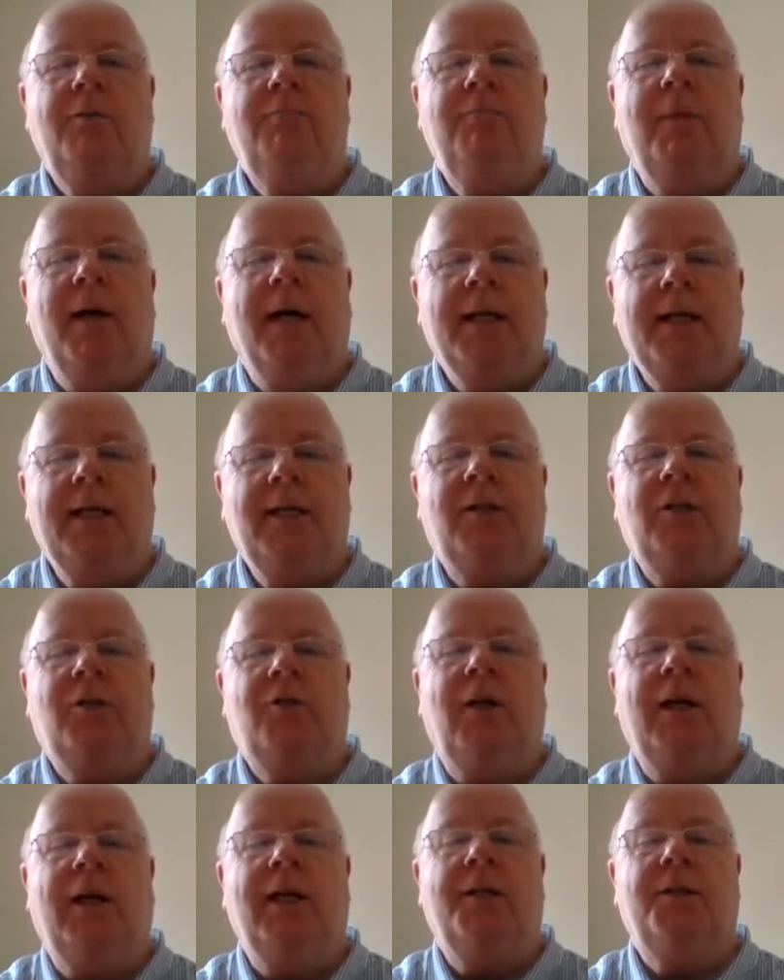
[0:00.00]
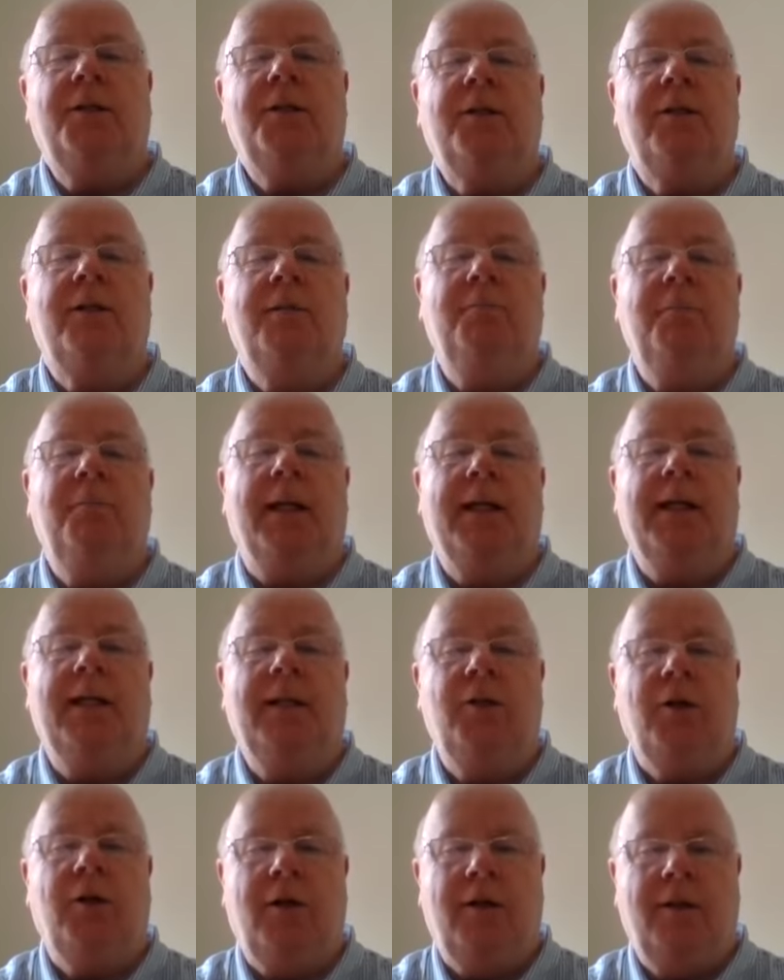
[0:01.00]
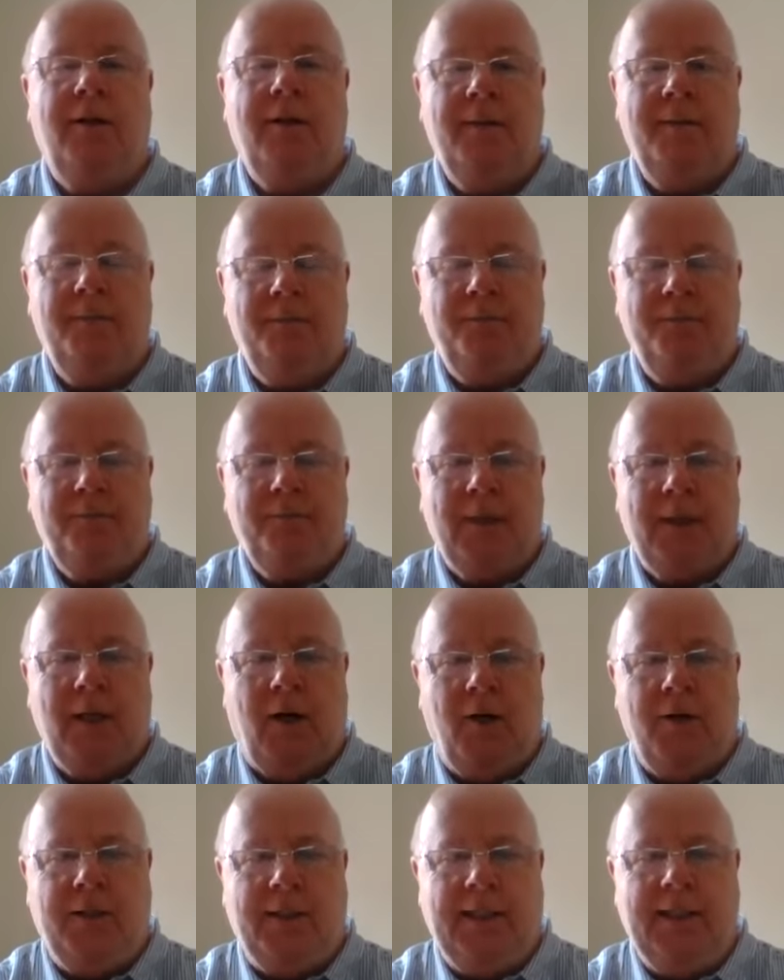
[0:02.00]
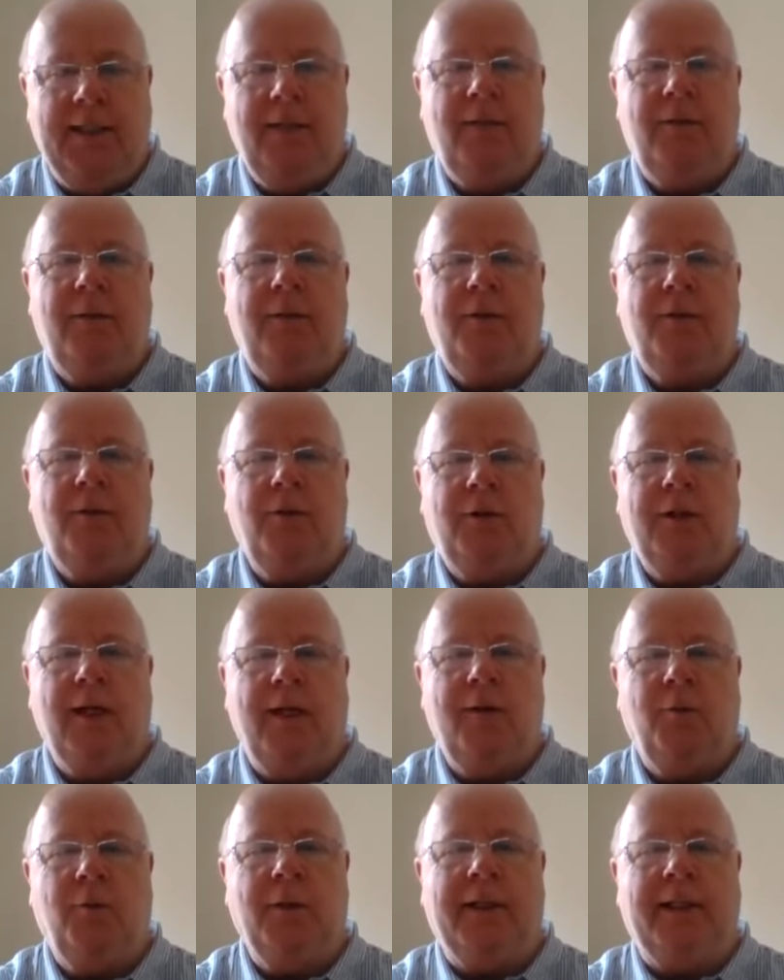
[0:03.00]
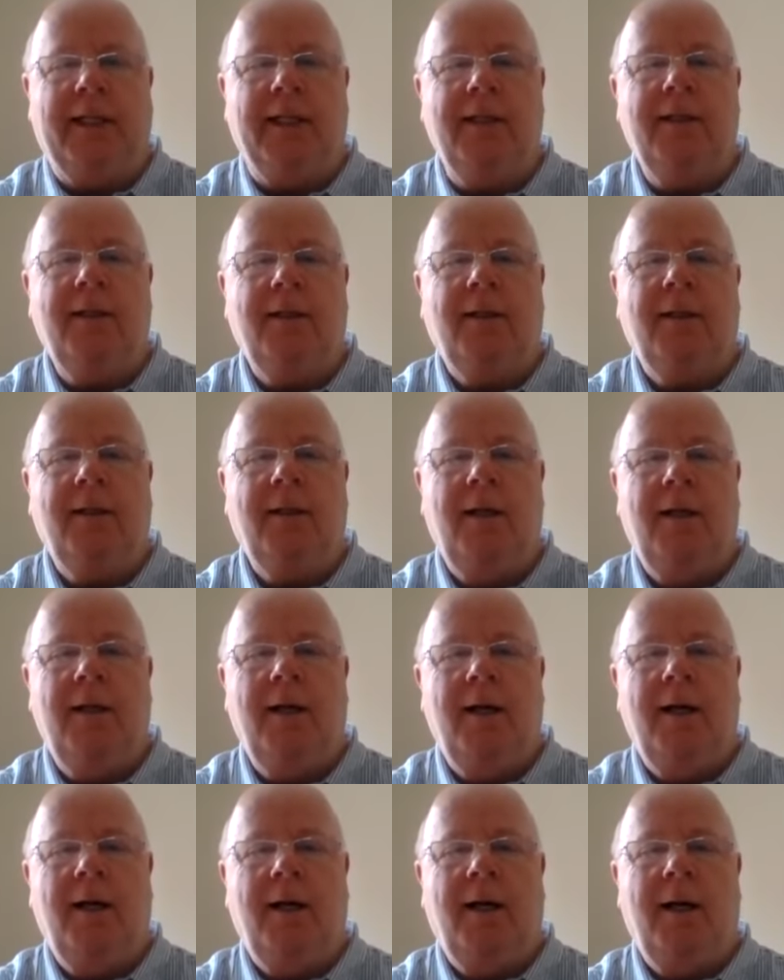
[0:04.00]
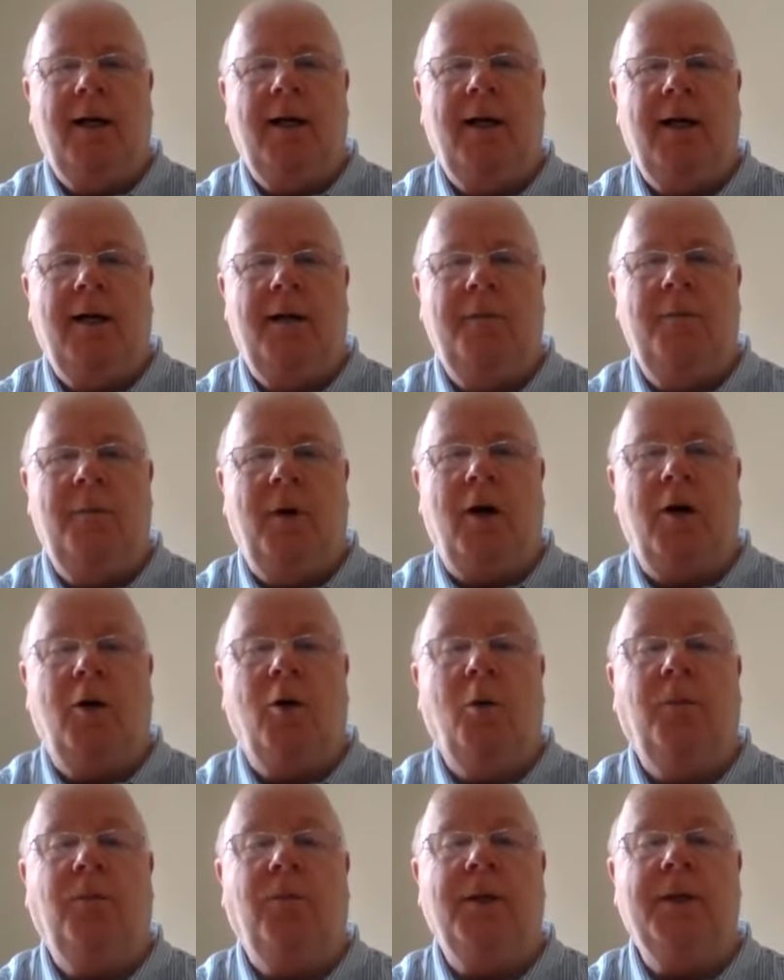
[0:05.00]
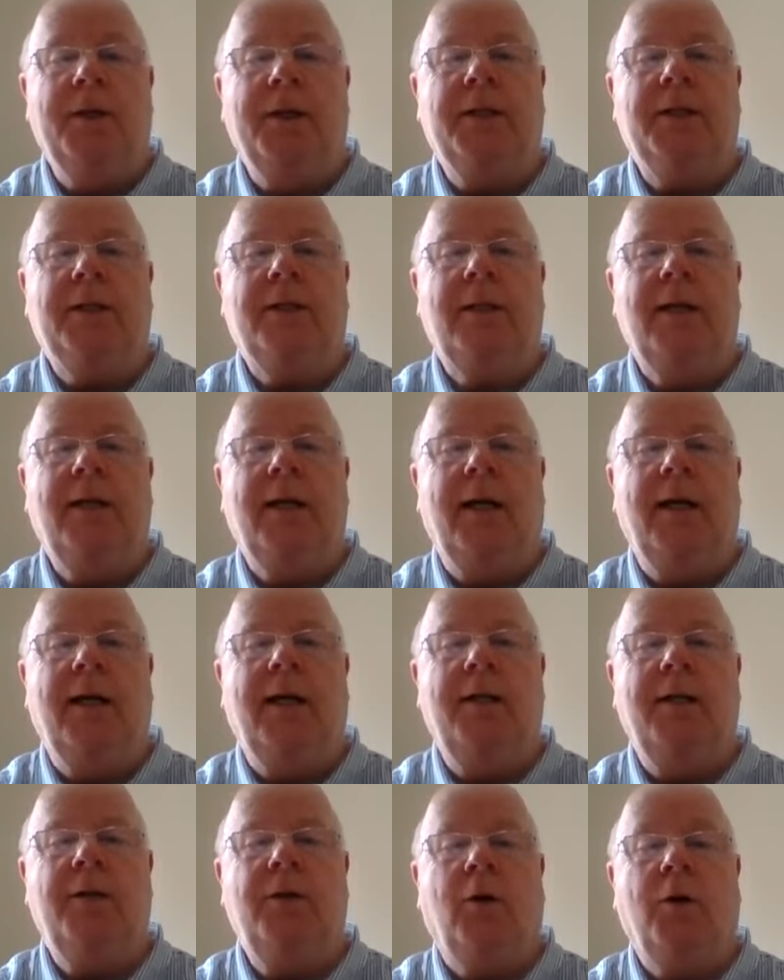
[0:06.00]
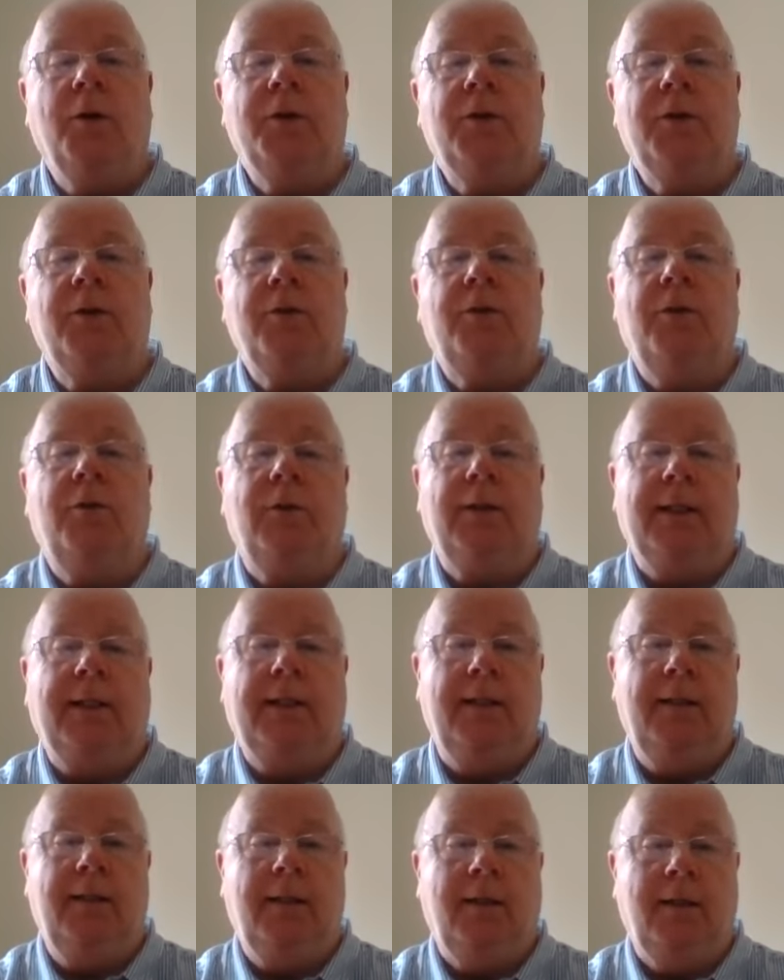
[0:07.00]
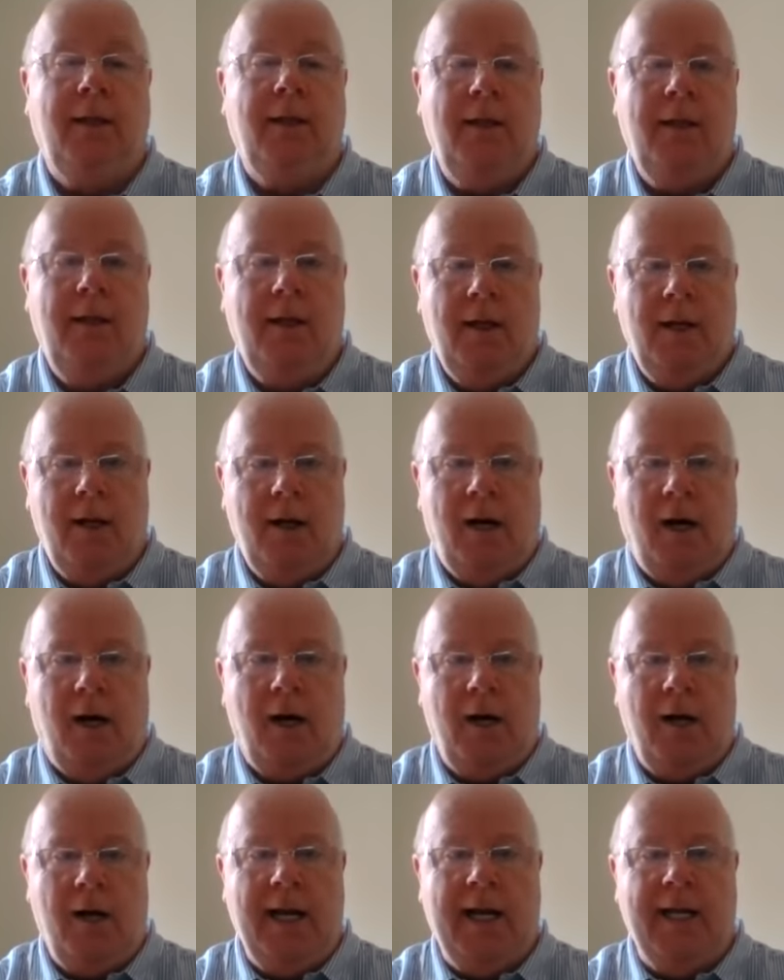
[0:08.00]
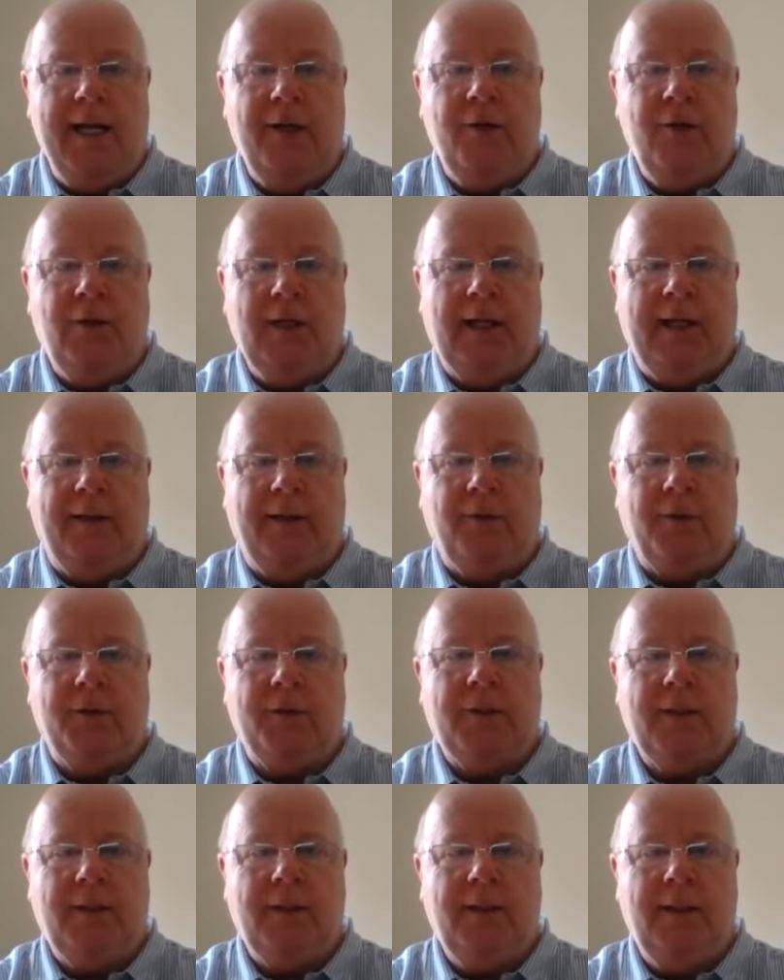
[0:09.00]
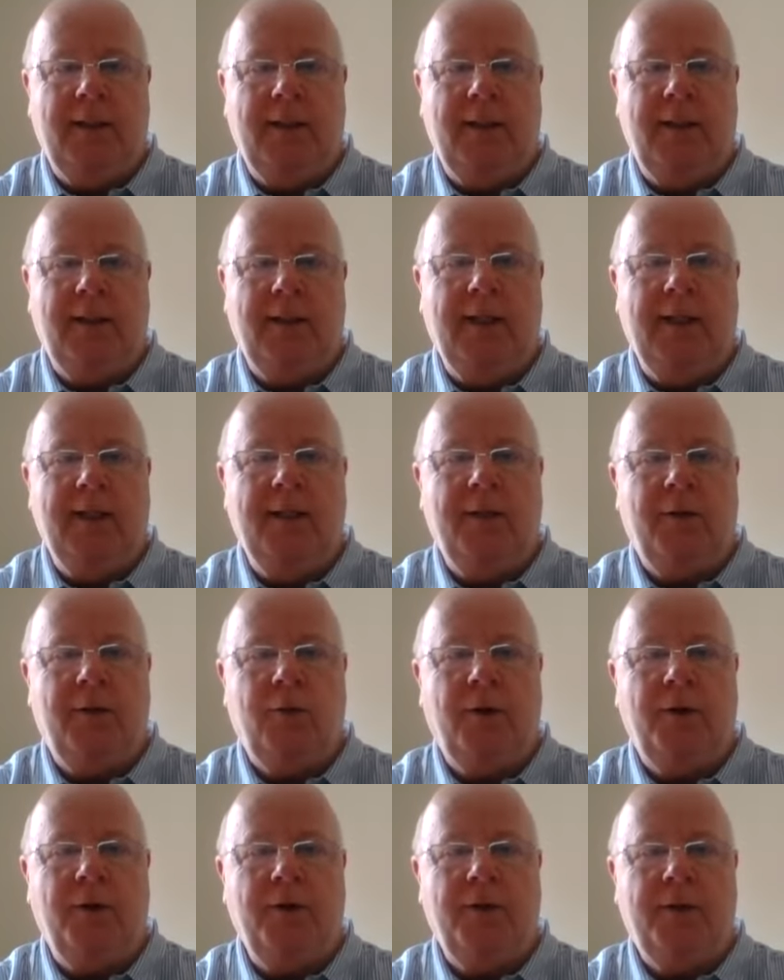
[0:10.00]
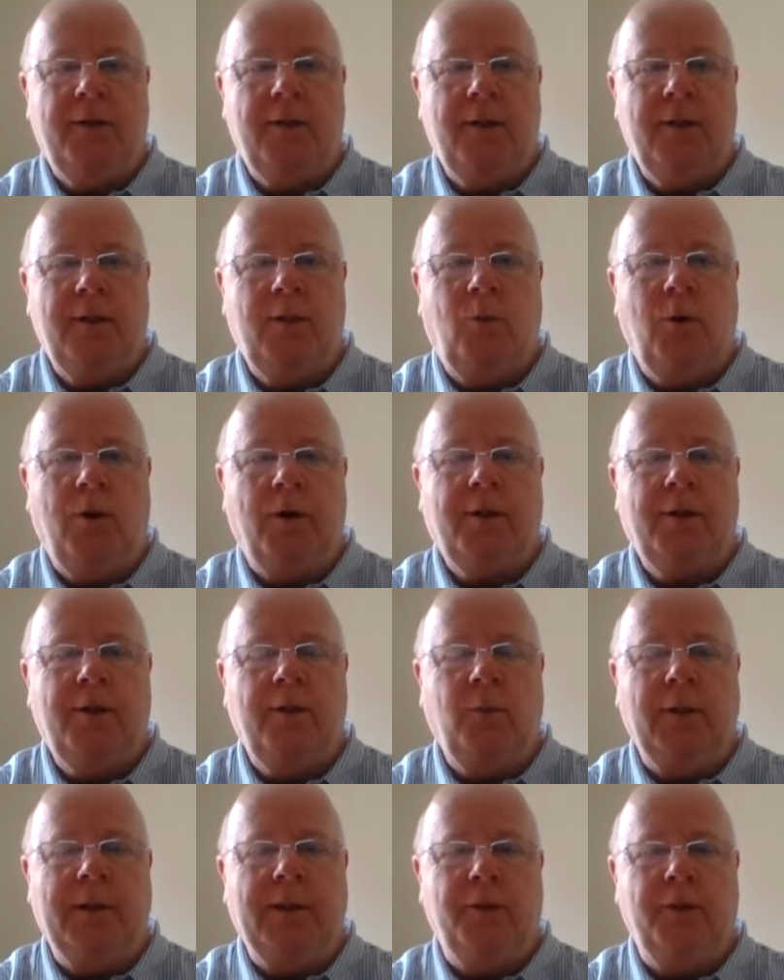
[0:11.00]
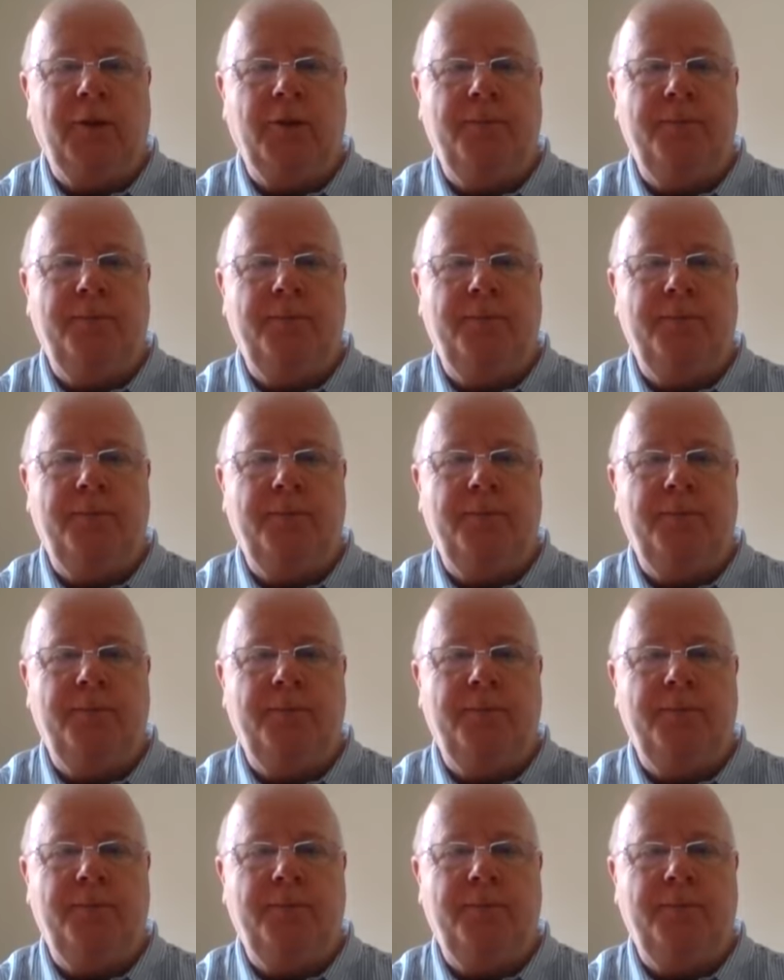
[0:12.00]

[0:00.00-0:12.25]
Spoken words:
manage stress, manage our need to kind of rekindle our hopefulness, and also to rekindle our energy levels in and around the work that we do.